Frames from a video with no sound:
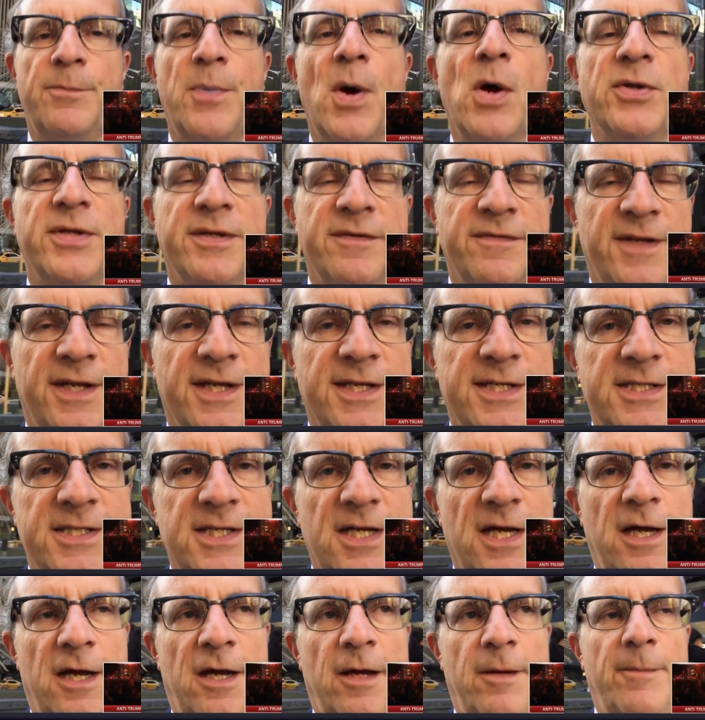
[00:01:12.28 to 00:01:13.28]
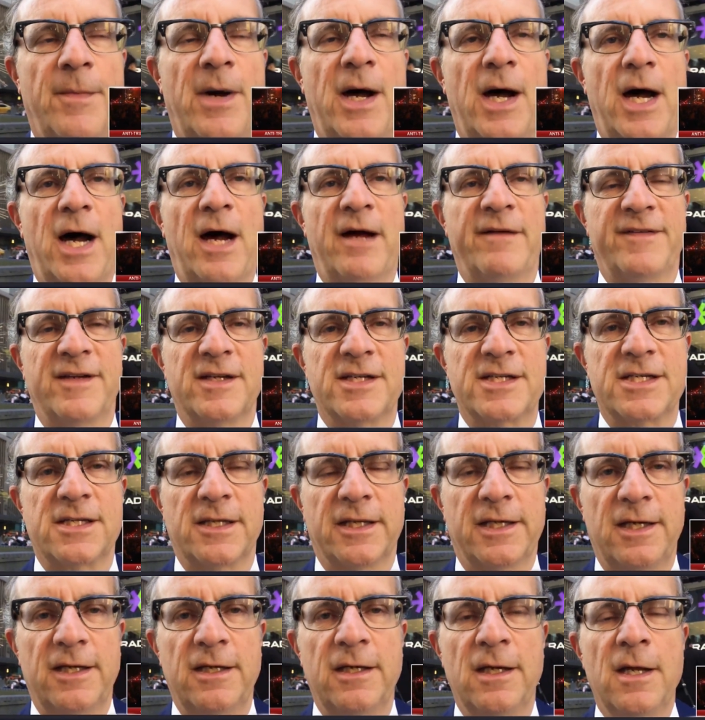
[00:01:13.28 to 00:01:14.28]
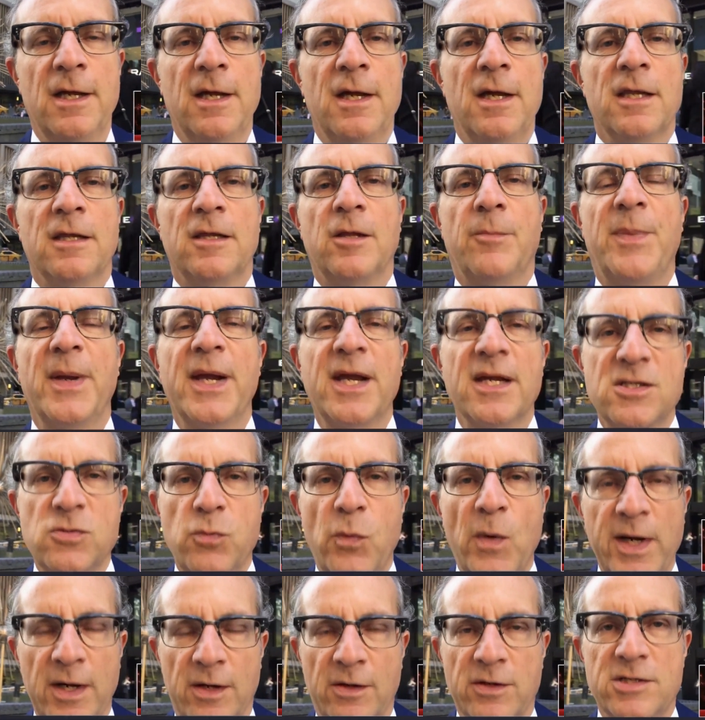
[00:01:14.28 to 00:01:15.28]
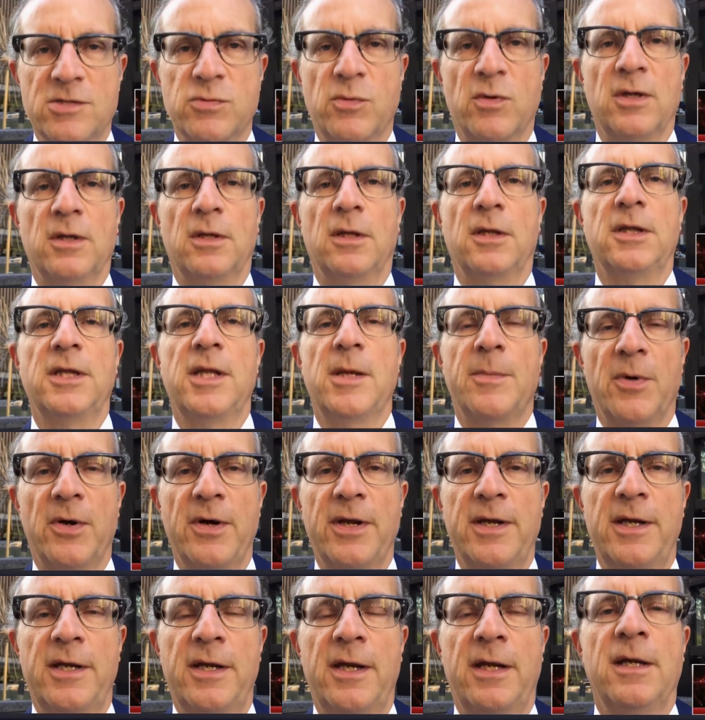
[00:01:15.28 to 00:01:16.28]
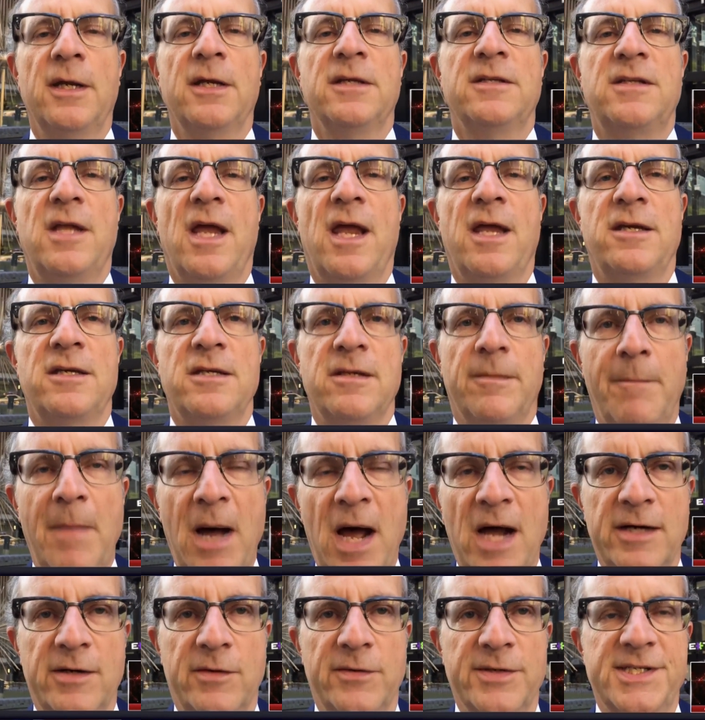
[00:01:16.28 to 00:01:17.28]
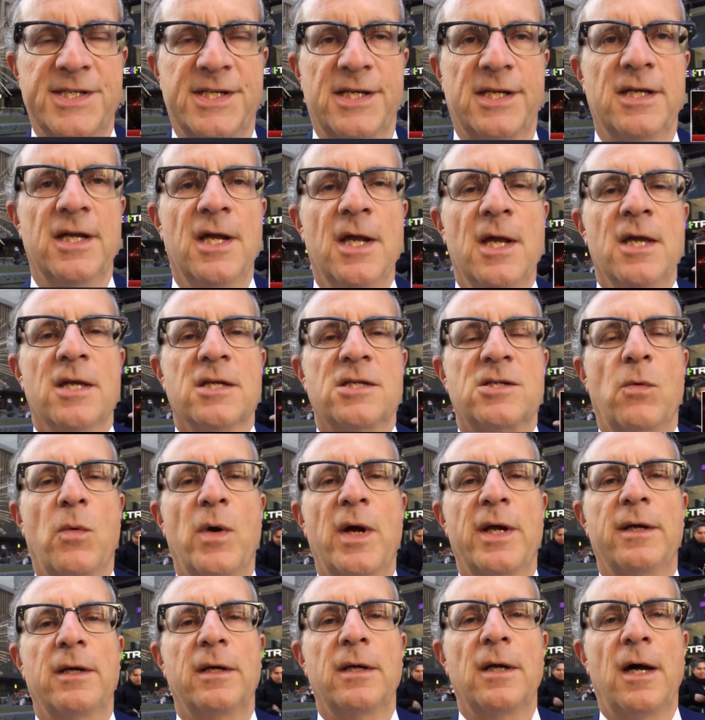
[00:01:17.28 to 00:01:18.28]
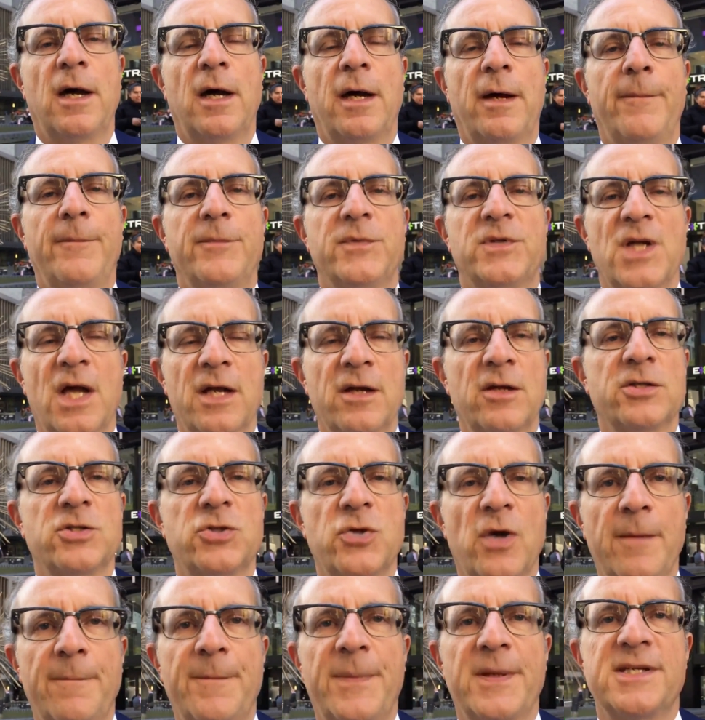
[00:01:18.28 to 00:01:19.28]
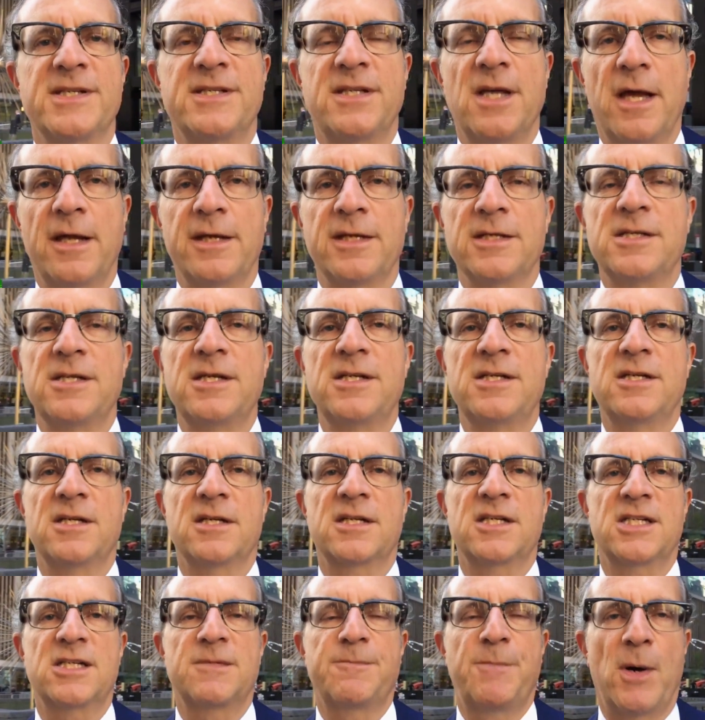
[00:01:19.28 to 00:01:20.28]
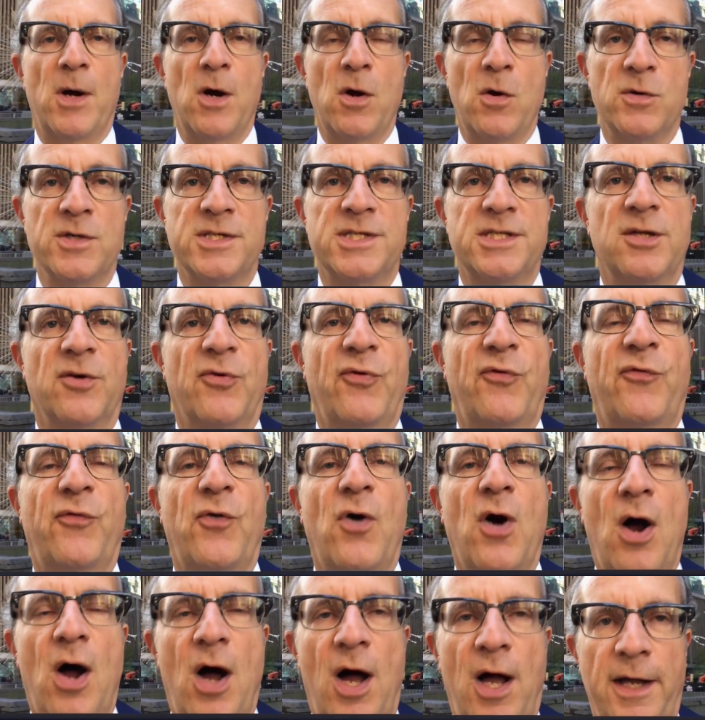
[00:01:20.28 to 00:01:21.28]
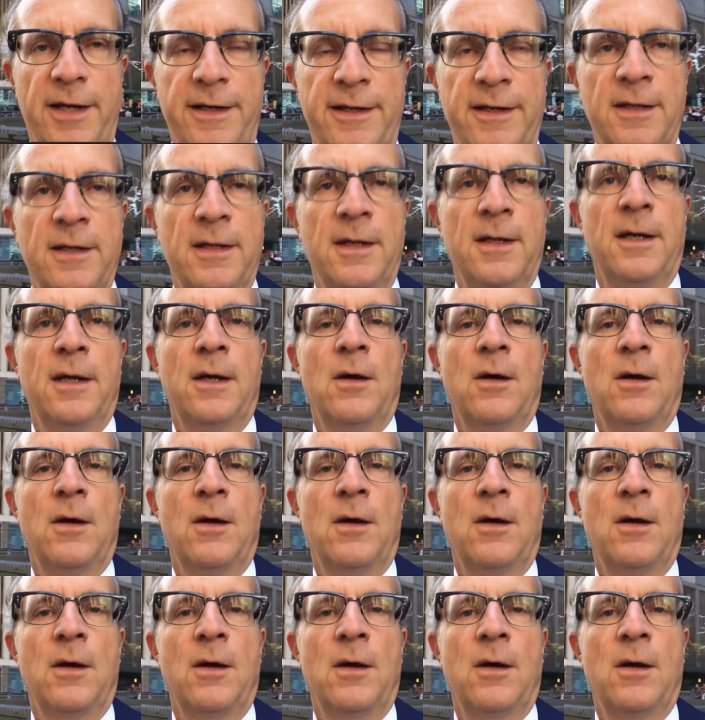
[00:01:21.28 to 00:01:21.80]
in both of this. Obviously, the biggest winners were liberty and democracy. So what Donald Trump has done is he's exposed the fraud,